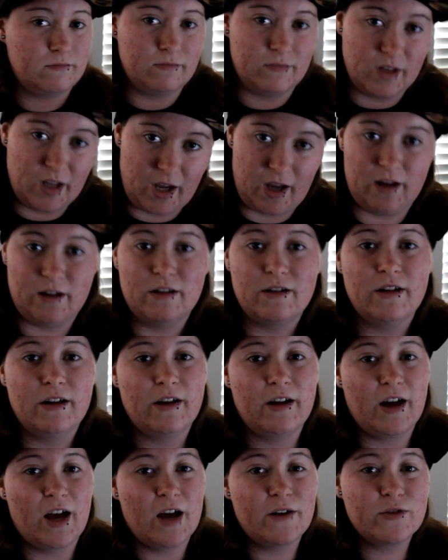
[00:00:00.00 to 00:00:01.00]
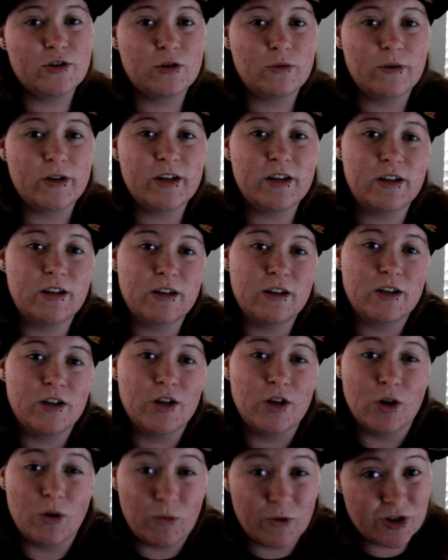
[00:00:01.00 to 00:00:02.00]
Yeah. Have a good week.
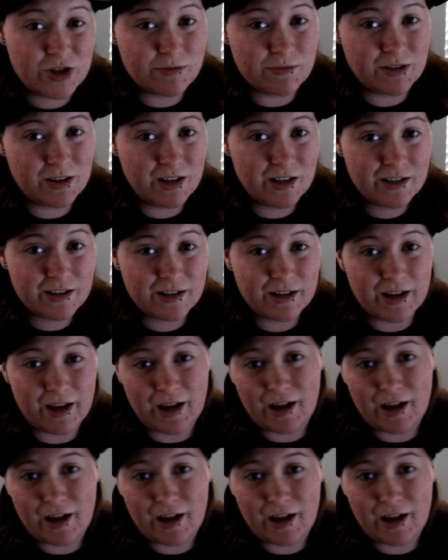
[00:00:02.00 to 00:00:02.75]
Wish me luck.